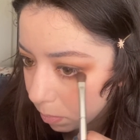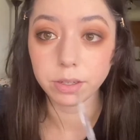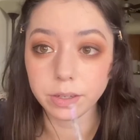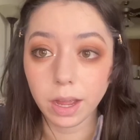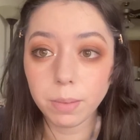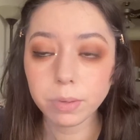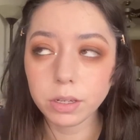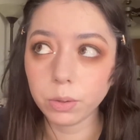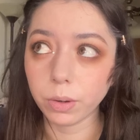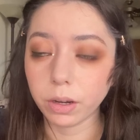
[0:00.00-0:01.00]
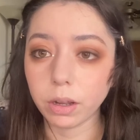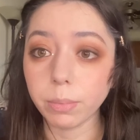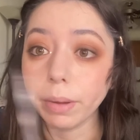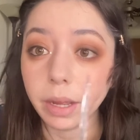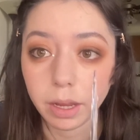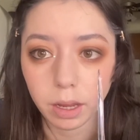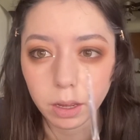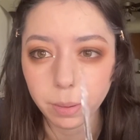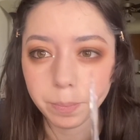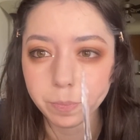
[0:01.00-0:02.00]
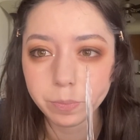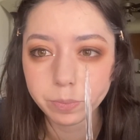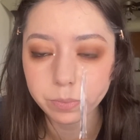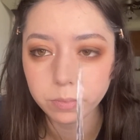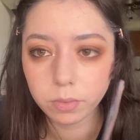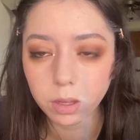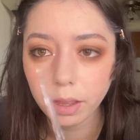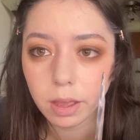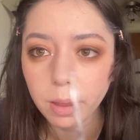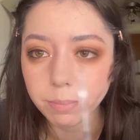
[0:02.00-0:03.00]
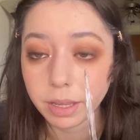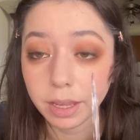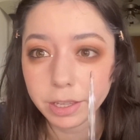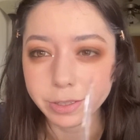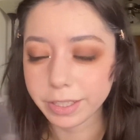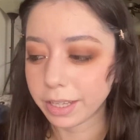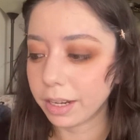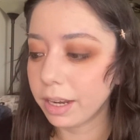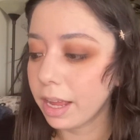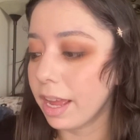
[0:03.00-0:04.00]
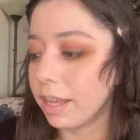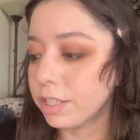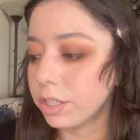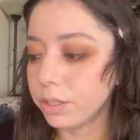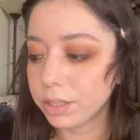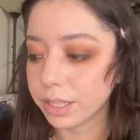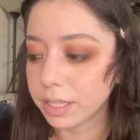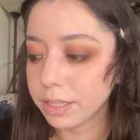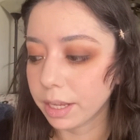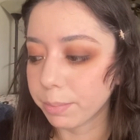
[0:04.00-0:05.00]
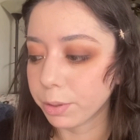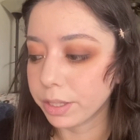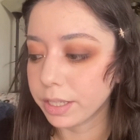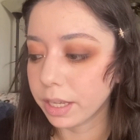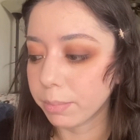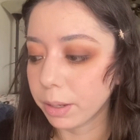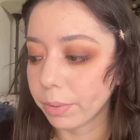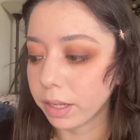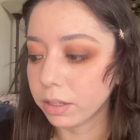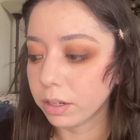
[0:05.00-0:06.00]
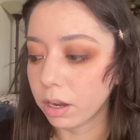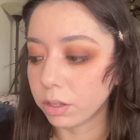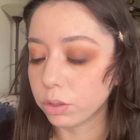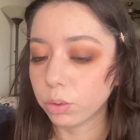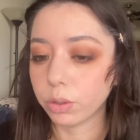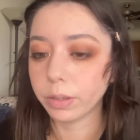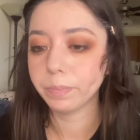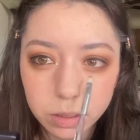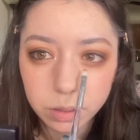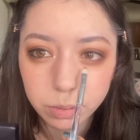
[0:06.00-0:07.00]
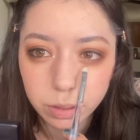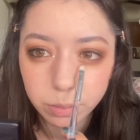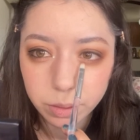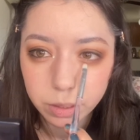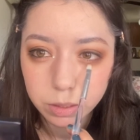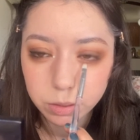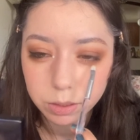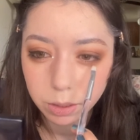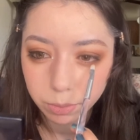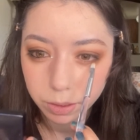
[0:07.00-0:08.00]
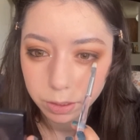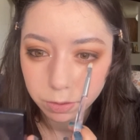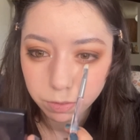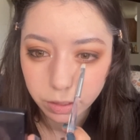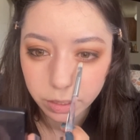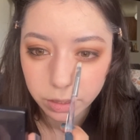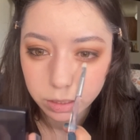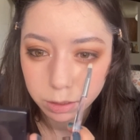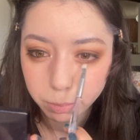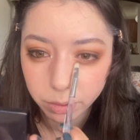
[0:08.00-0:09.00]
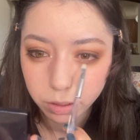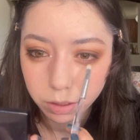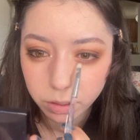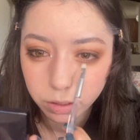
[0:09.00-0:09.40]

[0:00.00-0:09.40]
Now I'm going to work on my my Igyosa, and to do this I'm going to take my regular contour. What I want to do is I want to define this part.